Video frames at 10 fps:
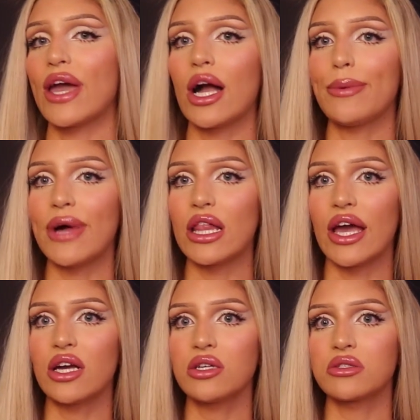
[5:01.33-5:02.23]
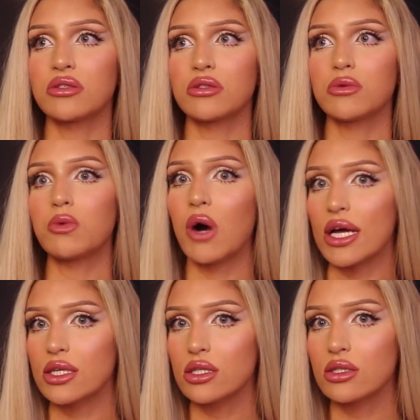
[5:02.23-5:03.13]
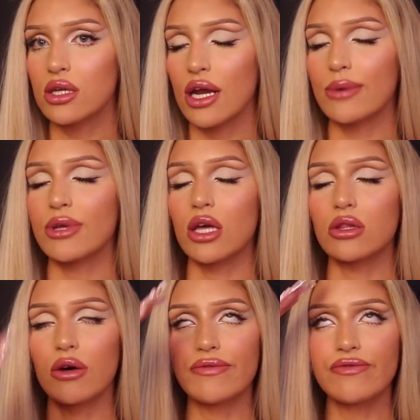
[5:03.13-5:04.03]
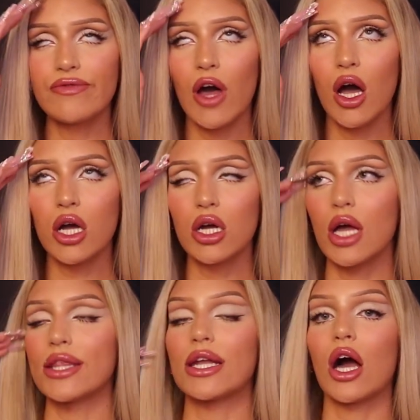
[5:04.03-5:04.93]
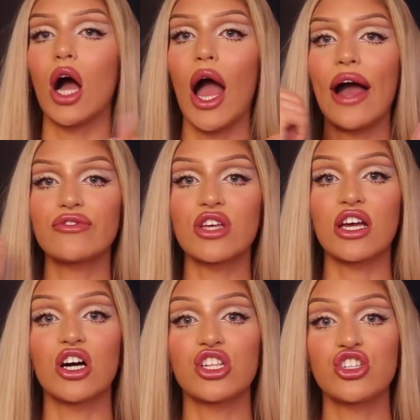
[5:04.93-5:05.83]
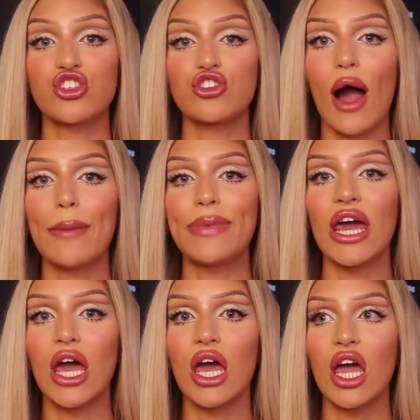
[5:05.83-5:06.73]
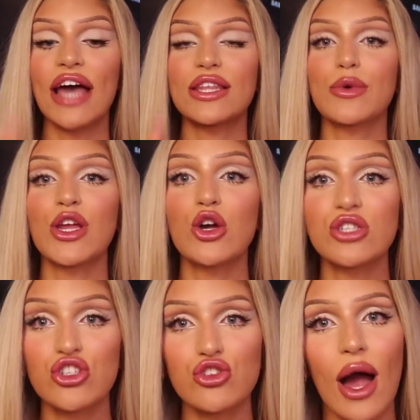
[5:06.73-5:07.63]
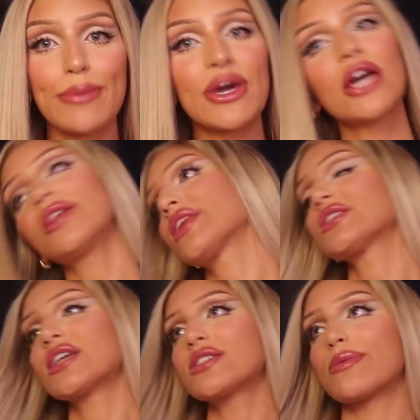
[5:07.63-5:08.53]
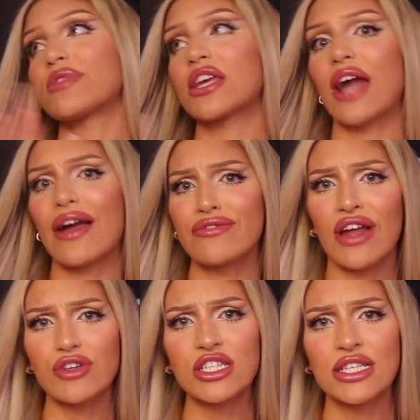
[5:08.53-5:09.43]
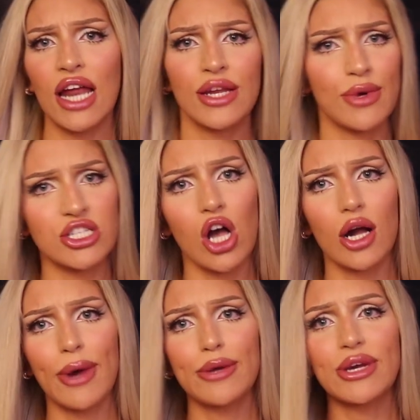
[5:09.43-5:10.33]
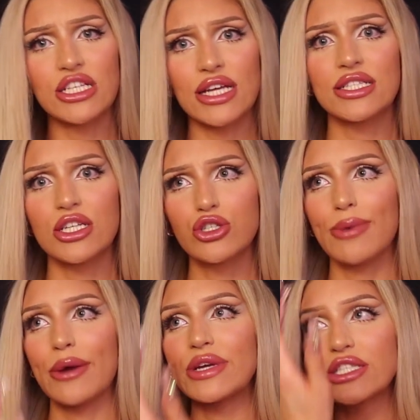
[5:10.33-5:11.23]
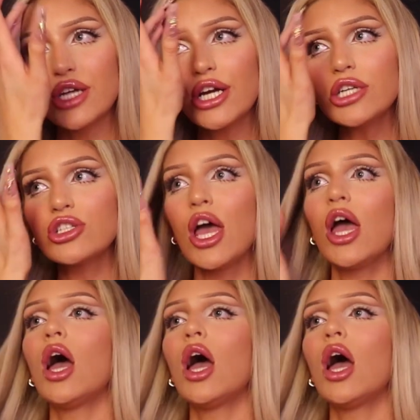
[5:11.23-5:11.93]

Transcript: wake up at like one and I was like the fuck and then I'll have to like unstrap it and then when you unstrap it that's like something that I've never seen anyone talk about because I did do my research